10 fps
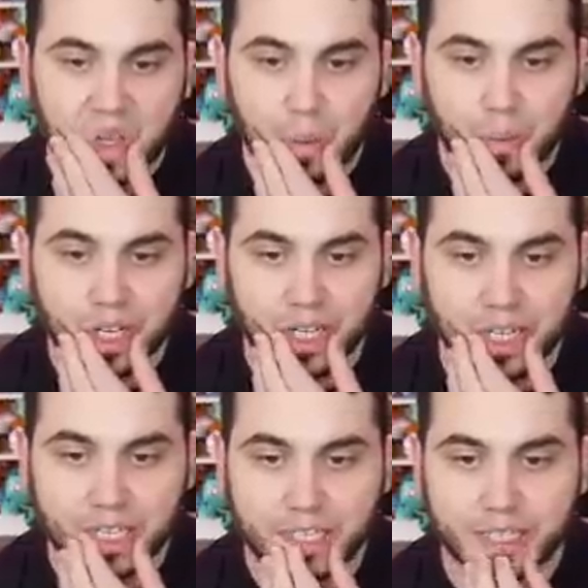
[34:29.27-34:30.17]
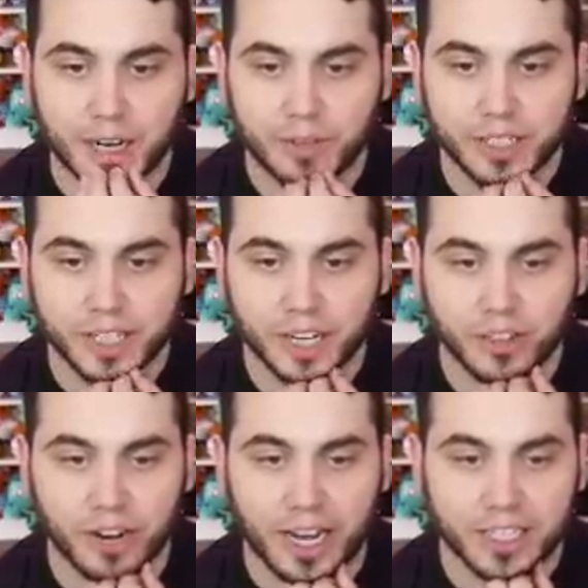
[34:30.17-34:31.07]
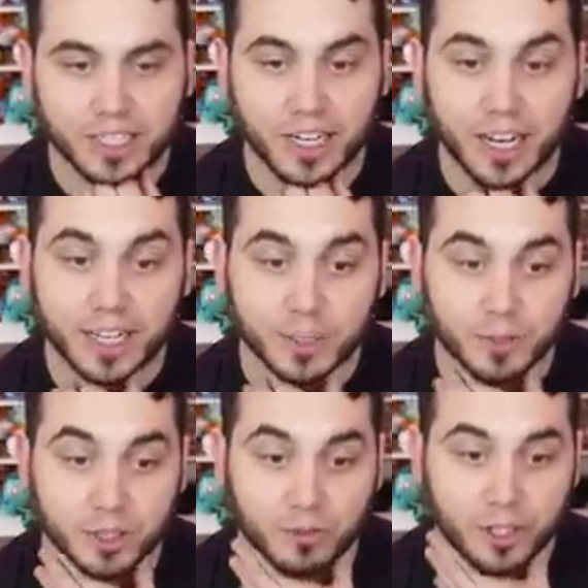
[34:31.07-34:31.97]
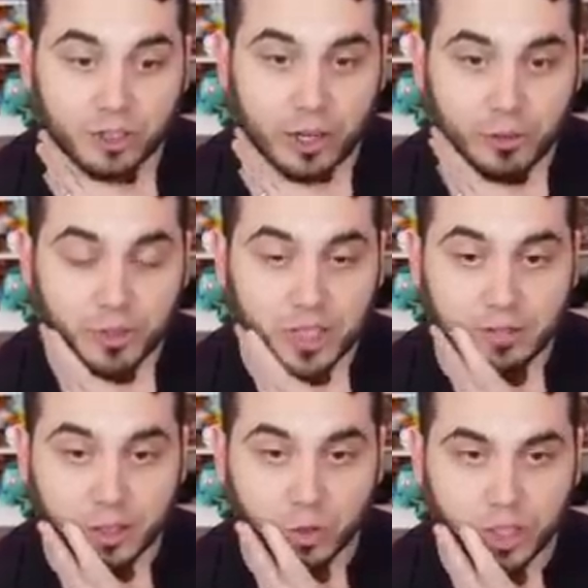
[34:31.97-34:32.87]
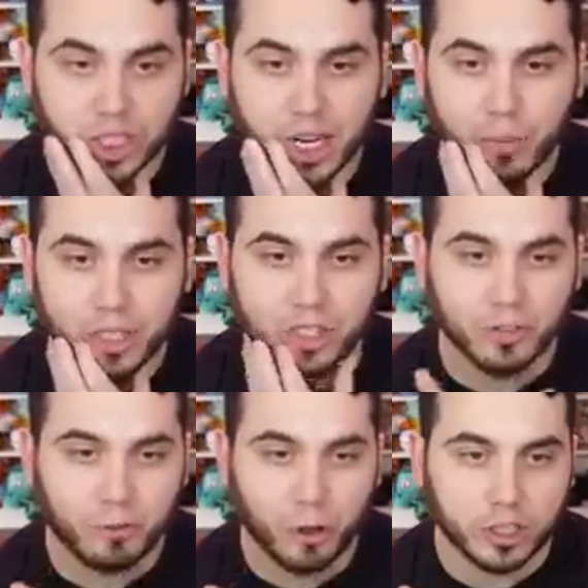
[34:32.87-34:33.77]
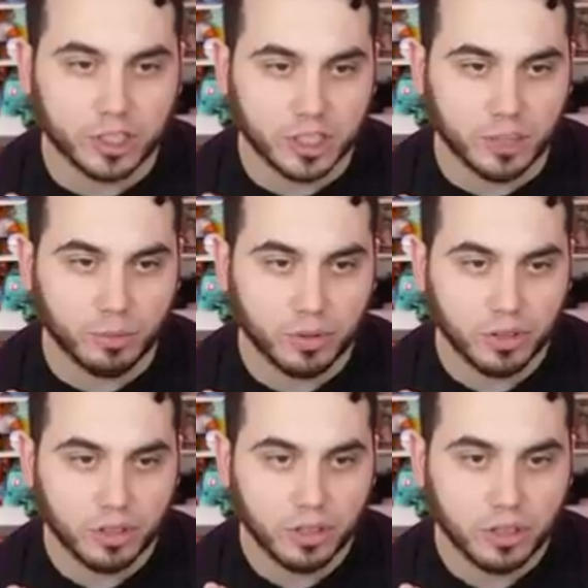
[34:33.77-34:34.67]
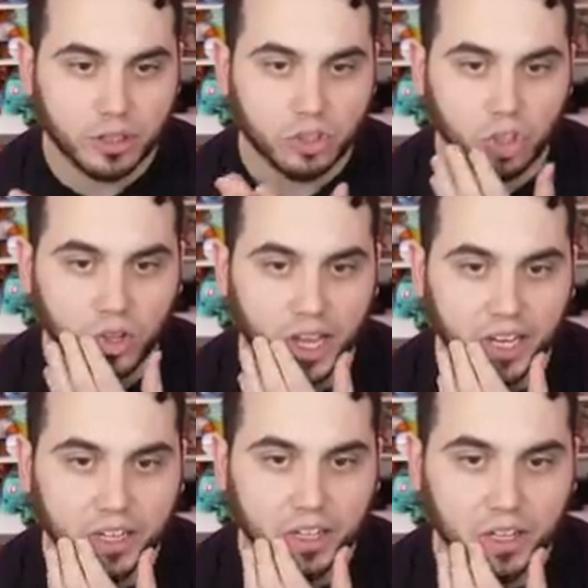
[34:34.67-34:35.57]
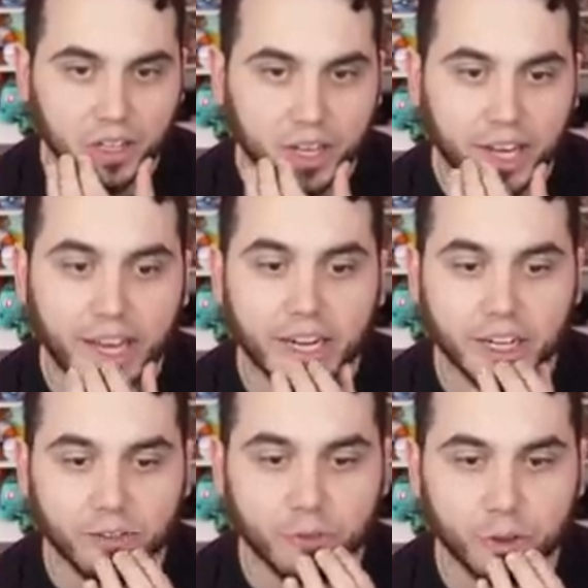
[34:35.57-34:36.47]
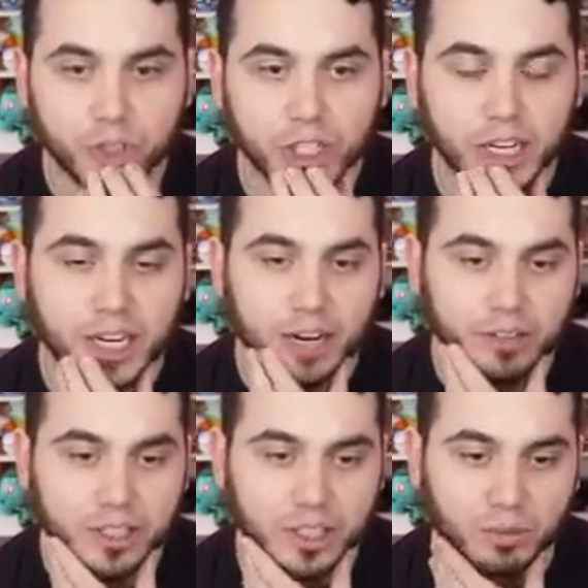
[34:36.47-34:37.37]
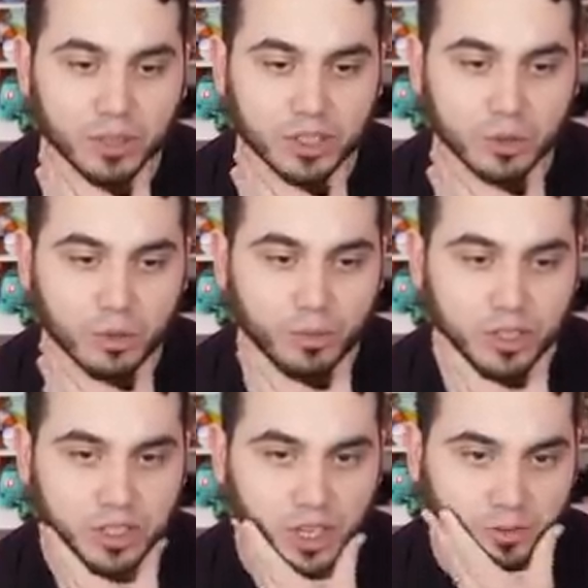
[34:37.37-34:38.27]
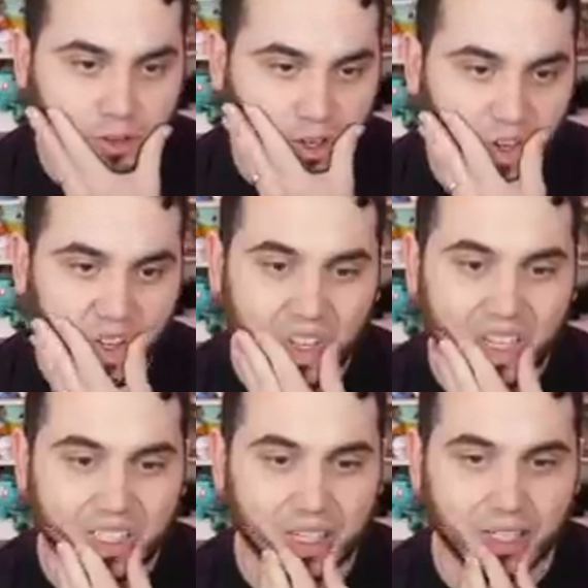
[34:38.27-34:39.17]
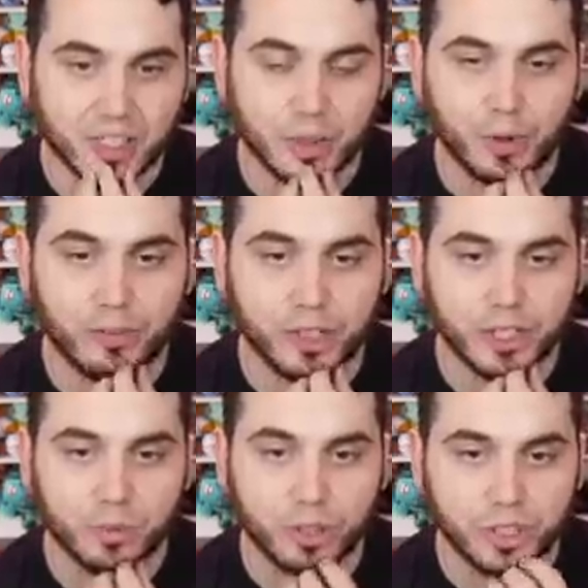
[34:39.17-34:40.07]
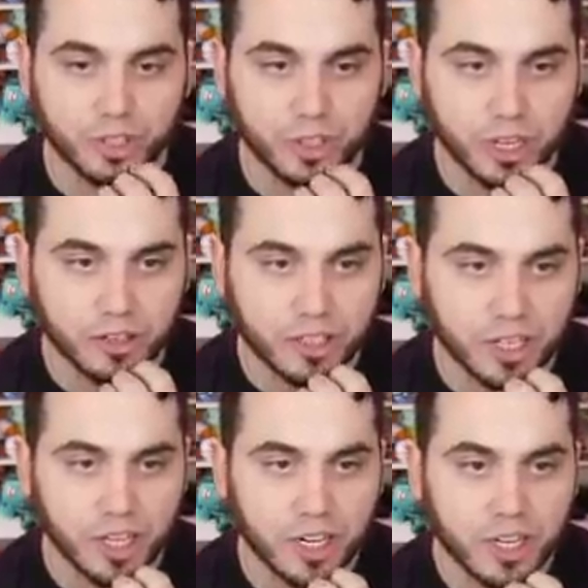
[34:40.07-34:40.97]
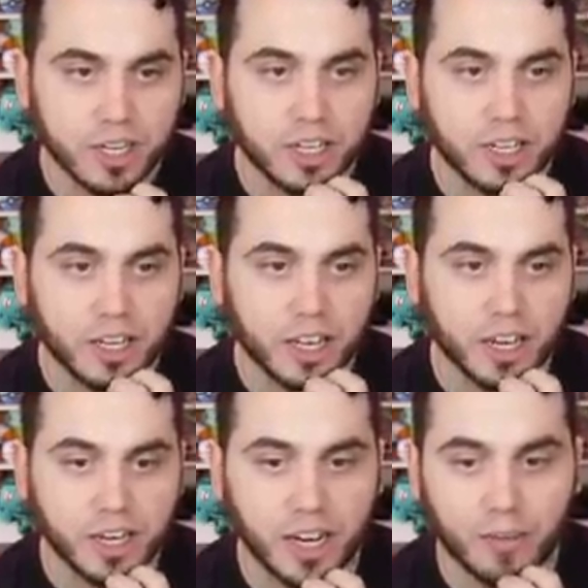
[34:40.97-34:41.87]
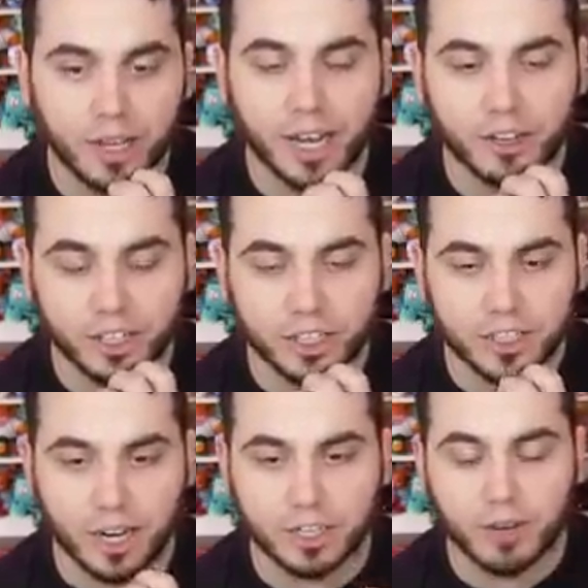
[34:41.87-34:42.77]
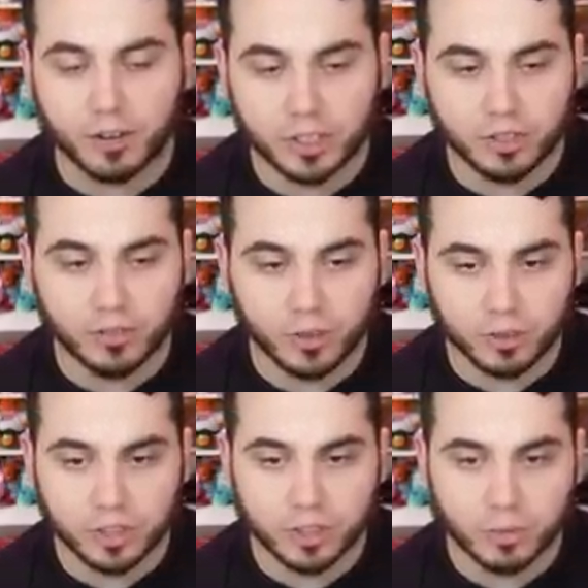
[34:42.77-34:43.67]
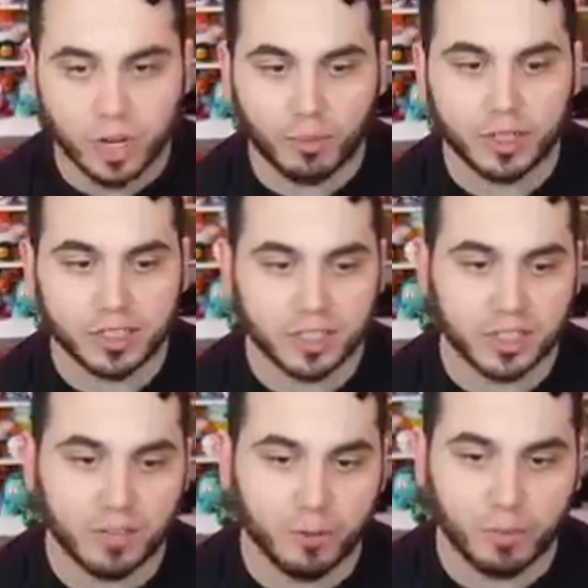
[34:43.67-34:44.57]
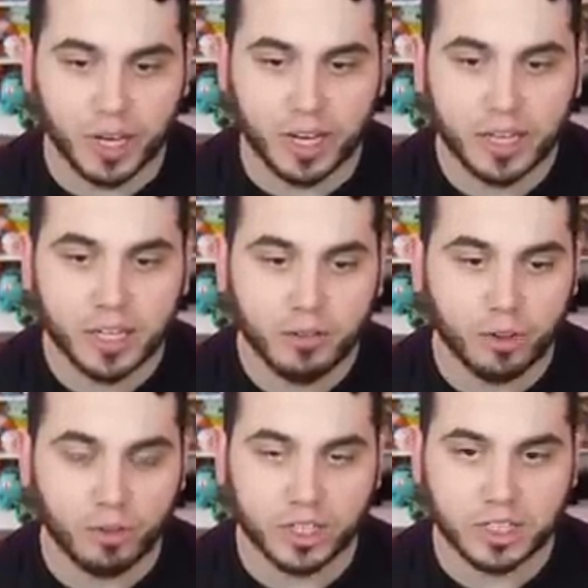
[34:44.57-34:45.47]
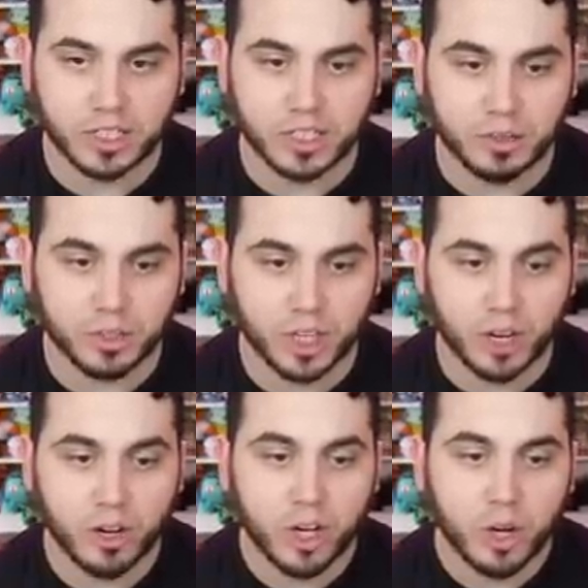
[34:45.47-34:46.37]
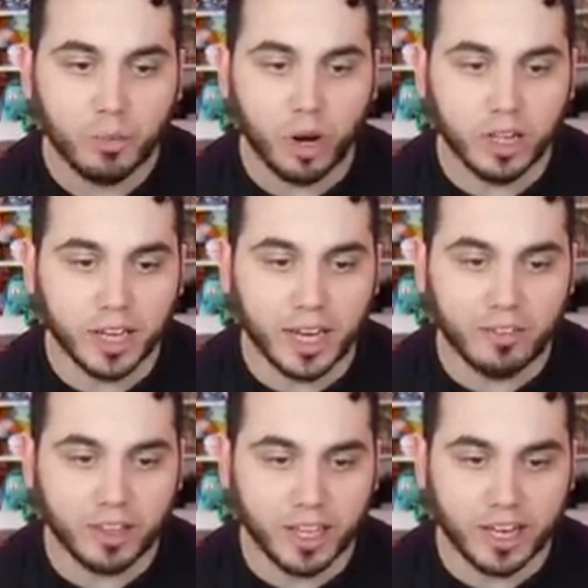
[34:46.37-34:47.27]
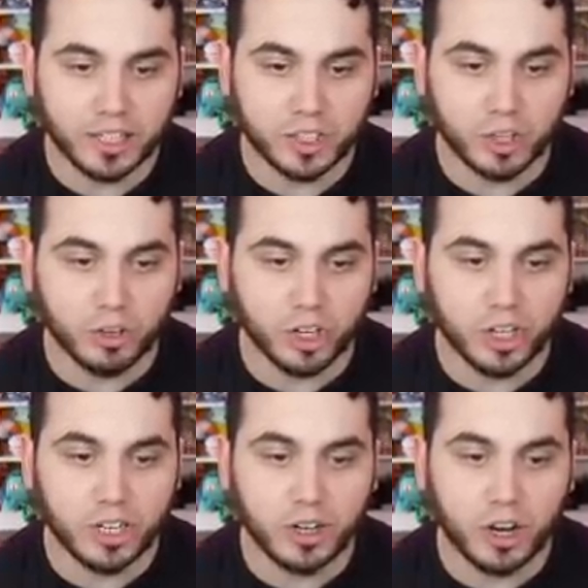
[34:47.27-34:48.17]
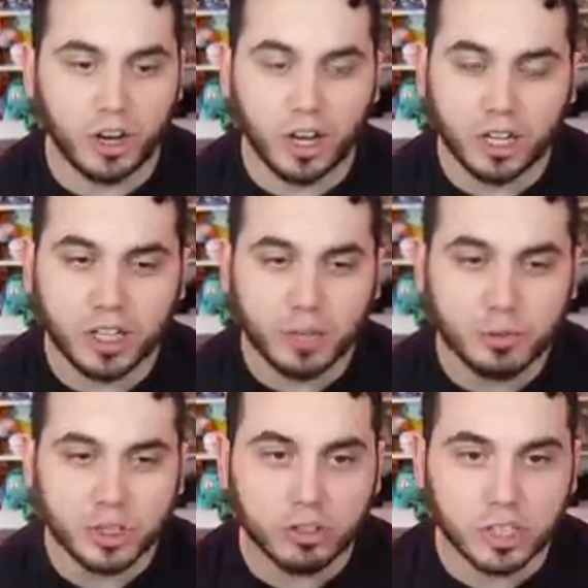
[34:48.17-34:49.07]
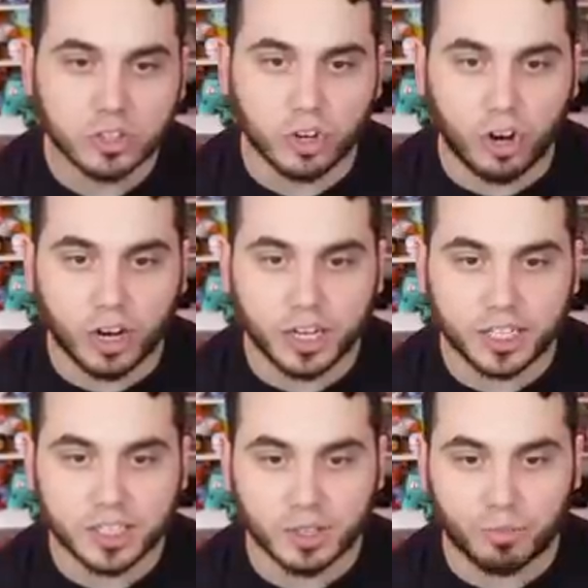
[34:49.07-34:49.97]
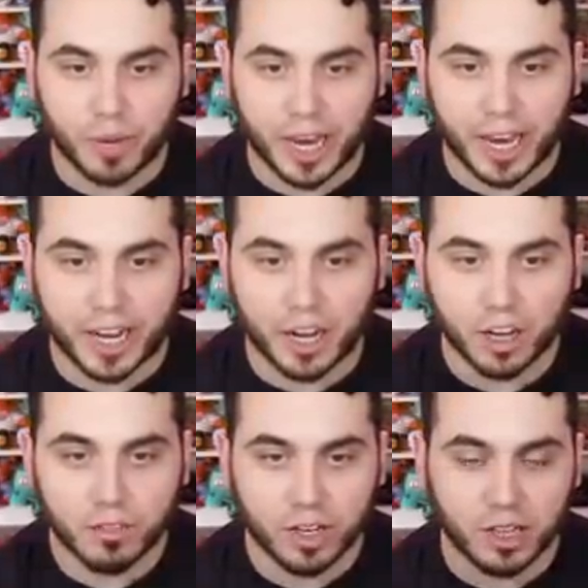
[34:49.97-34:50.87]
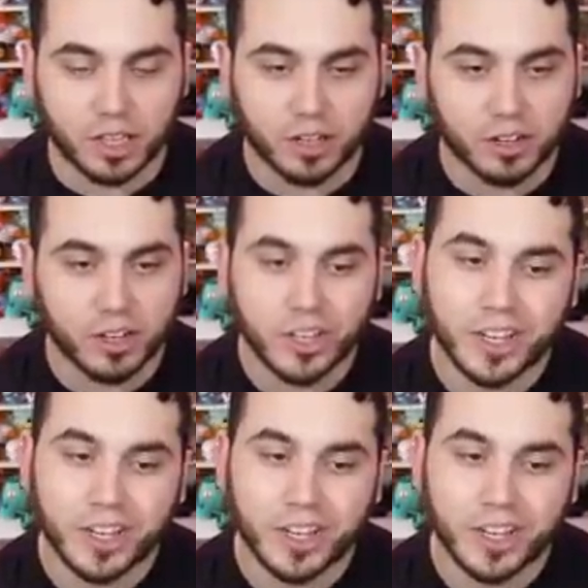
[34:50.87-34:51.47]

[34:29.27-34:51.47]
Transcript: Because I'm gonna take another acid. I get a special defense drop, which means I have to switch now, but he's gonna fall asleep. So like, and a confusion, and now he's sleeping. So we're pretty safe here. He's gotta sleep off at least one turn guaranteed. And I mean, I could have just knocked him out with two confusions as well, but it's a safer bet for the rest of the team. So Paula having that is so good. Eclipse learning taunt isn't bad. I'll give her to Leer.